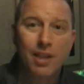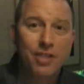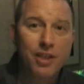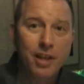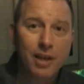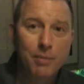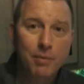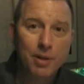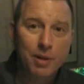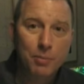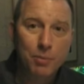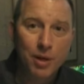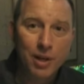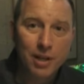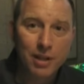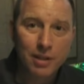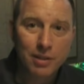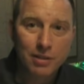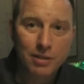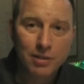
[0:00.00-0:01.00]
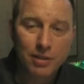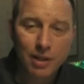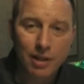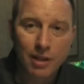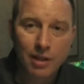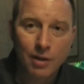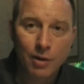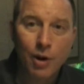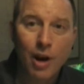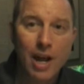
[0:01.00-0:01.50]
I think I'm going to bring
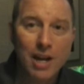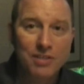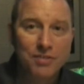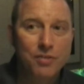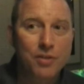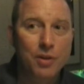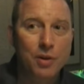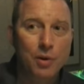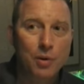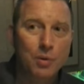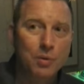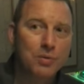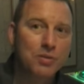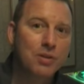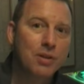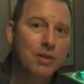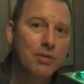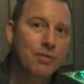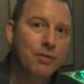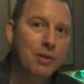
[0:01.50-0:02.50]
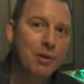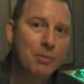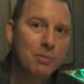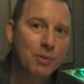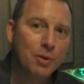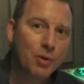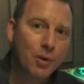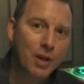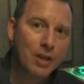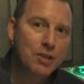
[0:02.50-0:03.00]
or ask the girls
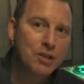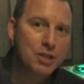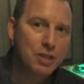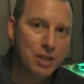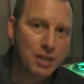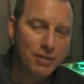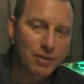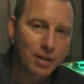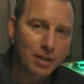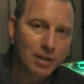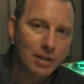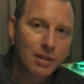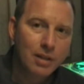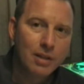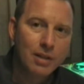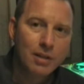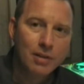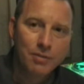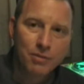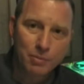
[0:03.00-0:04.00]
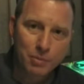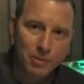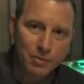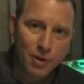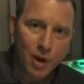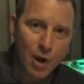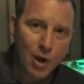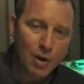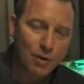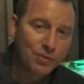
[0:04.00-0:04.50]
from Grand Geneva, from
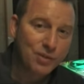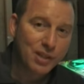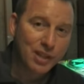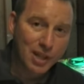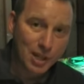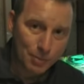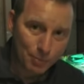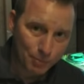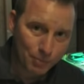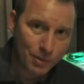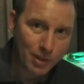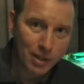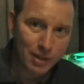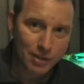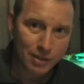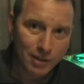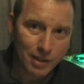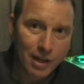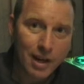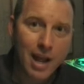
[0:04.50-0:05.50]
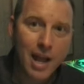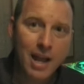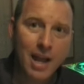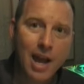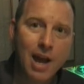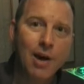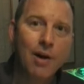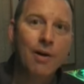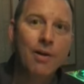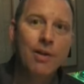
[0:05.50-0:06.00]
Evolve, to come and hang
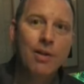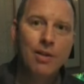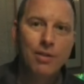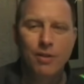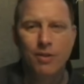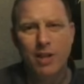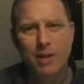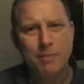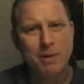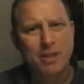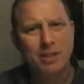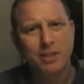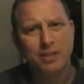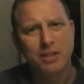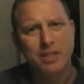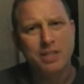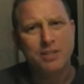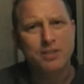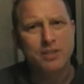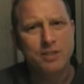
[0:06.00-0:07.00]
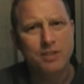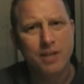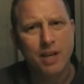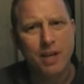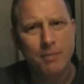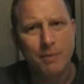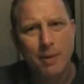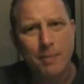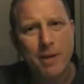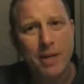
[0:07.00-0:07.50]
out. They're like my little nieces.
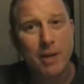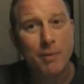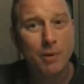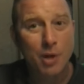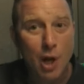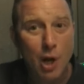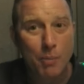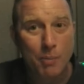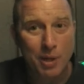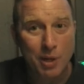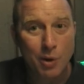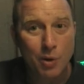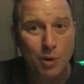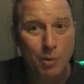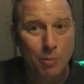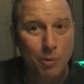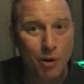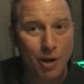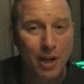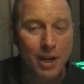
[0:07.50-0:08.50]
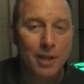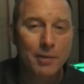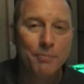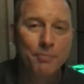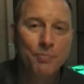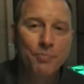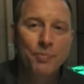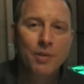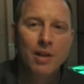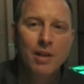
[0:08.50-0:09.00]
I make them call me Uncle
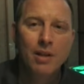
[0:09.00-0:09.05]
Brian.